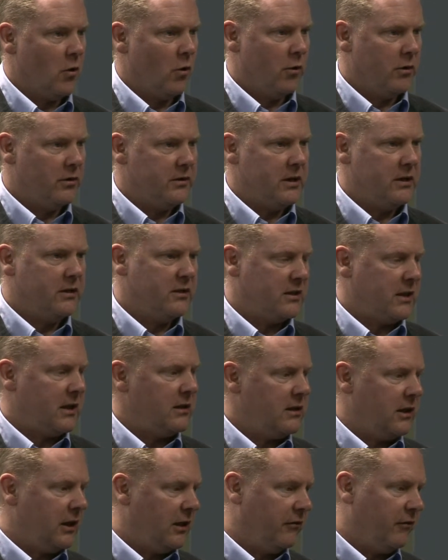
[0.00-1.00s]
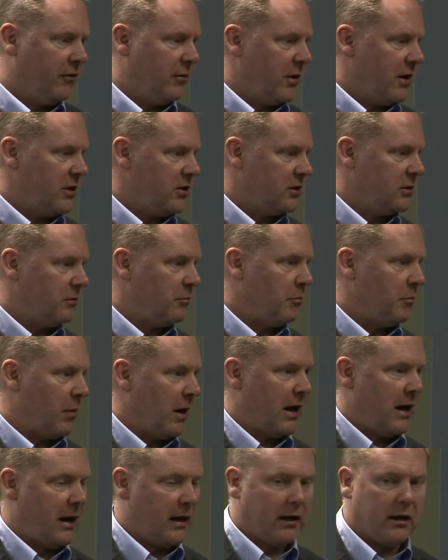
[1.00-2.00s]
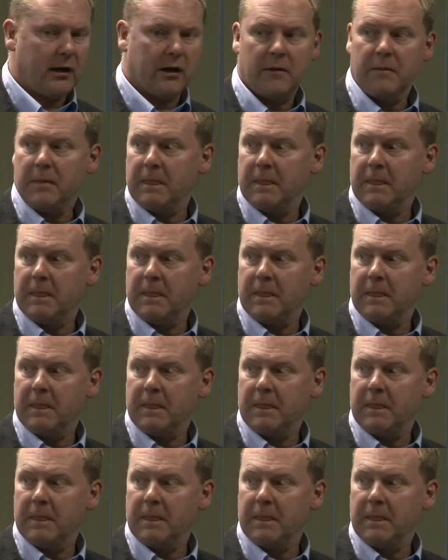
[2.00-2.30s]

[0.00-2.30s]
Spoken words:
or indeed sending information back